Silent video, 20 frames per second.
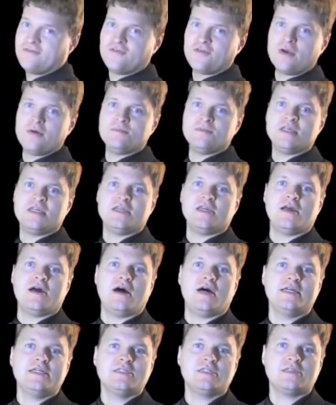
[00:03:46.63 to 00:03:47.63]
from the
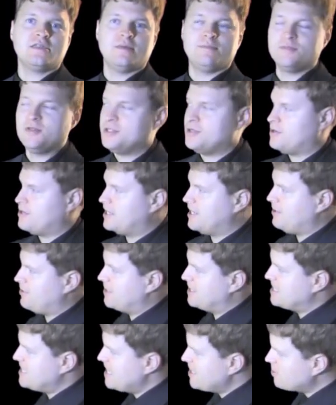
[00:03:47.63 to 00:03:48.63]
Islip, New York
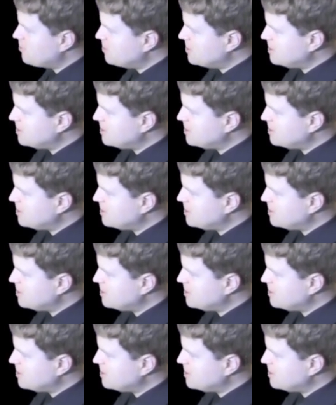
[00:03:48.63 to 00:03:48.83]
area, take a